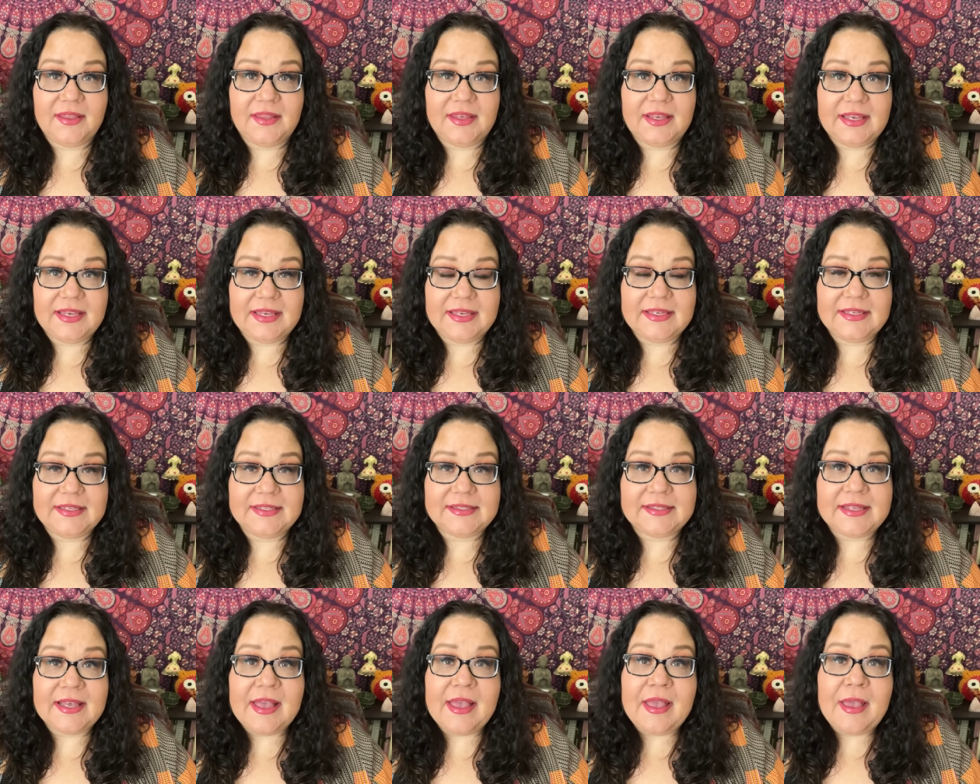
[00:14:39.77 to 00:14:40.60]

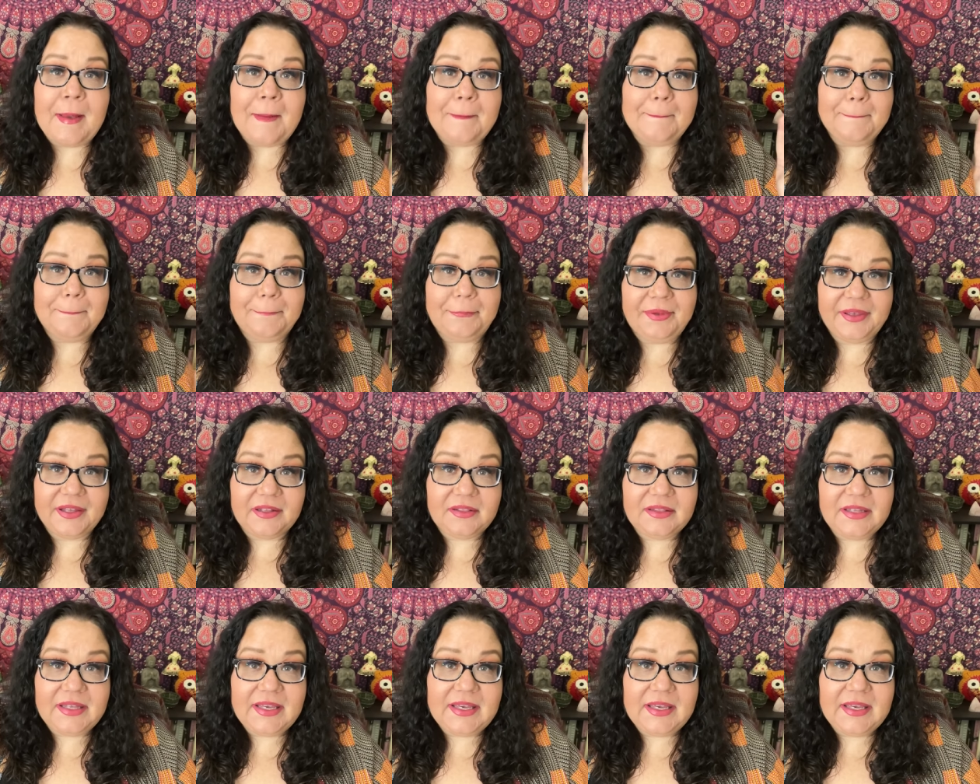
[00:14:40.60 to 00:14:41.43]
is
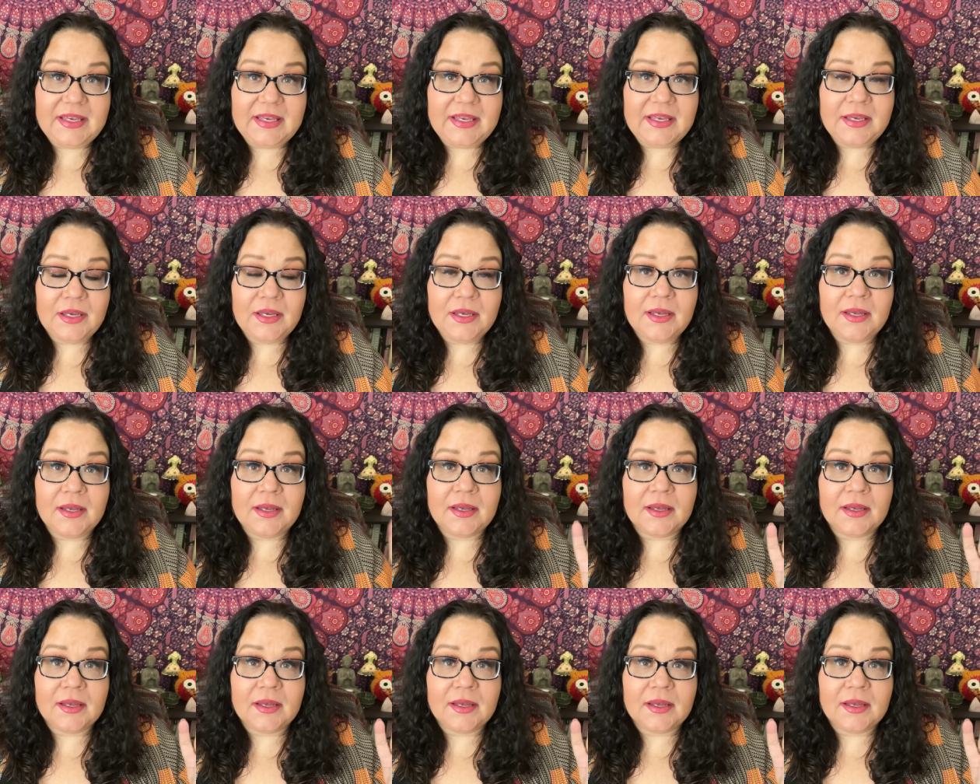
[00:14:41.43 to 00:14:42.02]
Billy